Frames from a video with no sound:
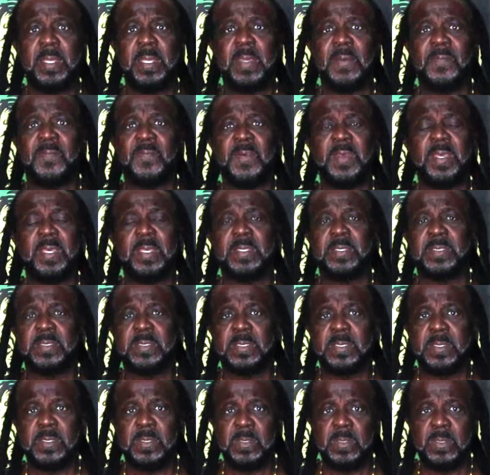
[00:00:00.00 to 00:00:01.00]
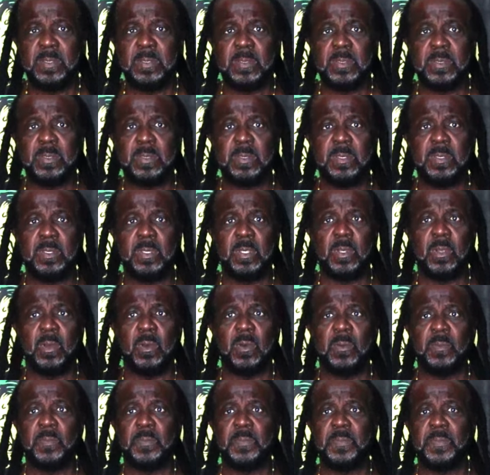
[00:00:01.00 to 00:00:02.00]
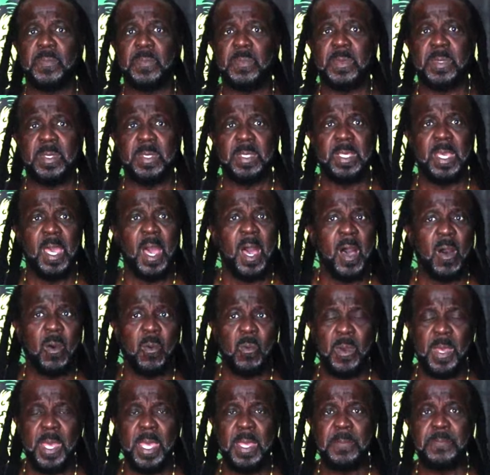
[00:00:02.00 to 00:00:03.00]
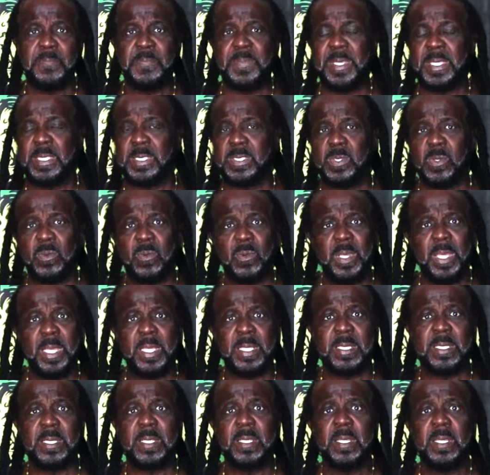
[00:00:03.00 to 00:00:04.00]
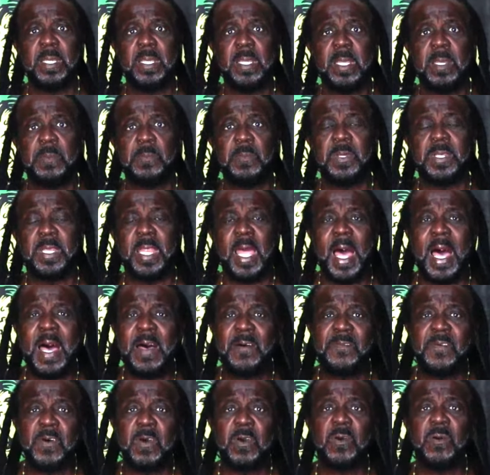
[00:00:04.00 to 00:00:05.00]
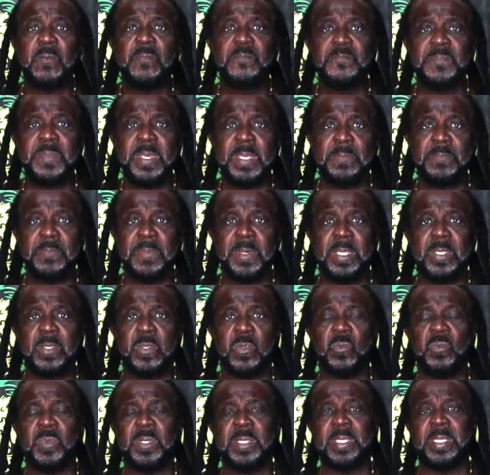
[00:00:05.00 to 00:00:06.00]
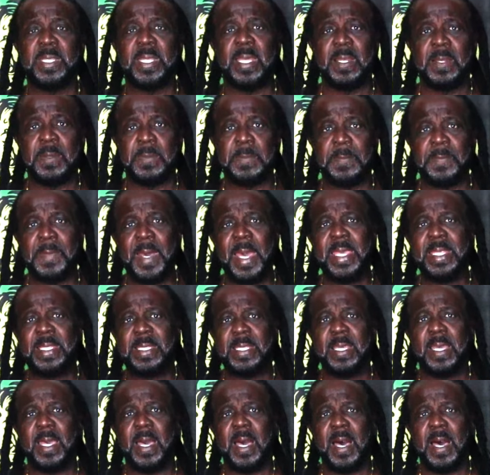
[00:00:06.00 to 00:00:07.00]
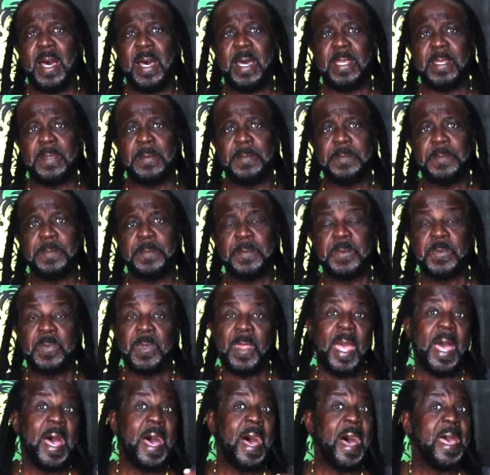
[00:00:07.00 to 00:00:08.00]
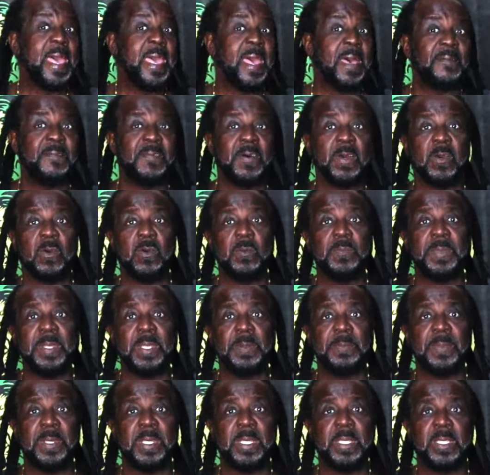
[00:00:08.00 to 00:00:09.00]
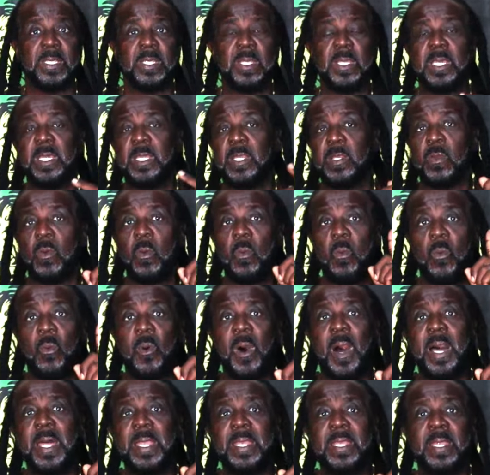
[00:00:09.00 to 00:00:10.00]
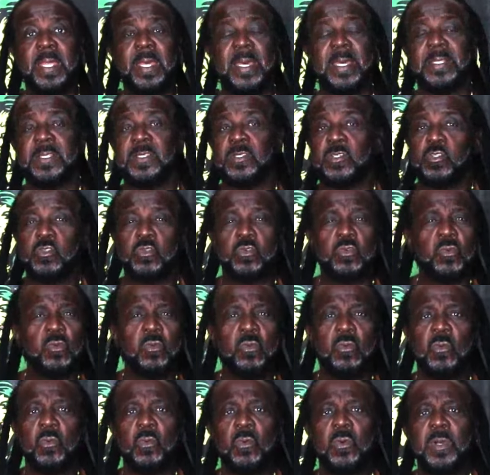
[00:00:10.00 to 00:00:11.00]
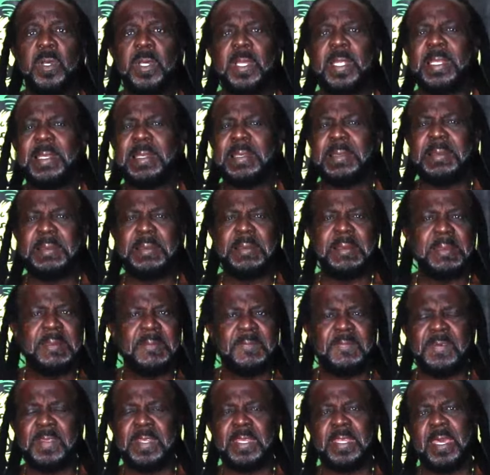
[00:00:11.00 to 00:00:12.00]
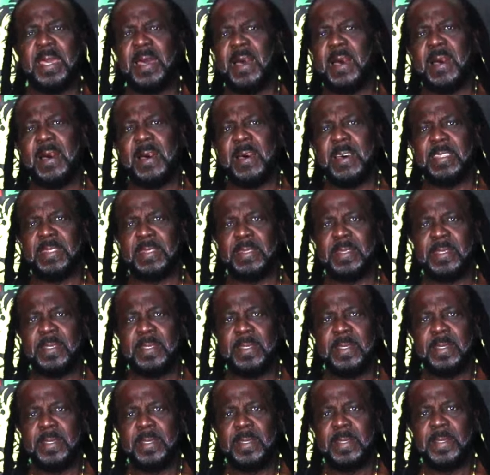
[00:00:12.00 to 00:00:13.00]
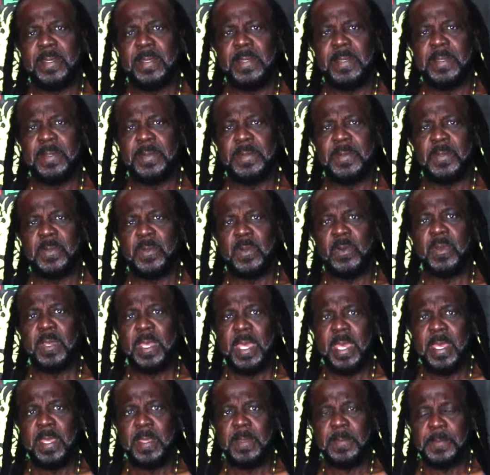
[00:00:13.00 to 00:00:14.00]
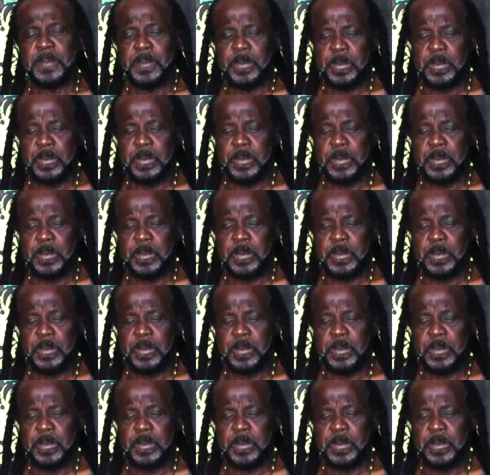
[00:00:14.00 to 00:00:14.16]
If he's, you know, Yahweh, be so it. But have a commitment with the Almighty God. I have a commitment in the one and true living God. Okay?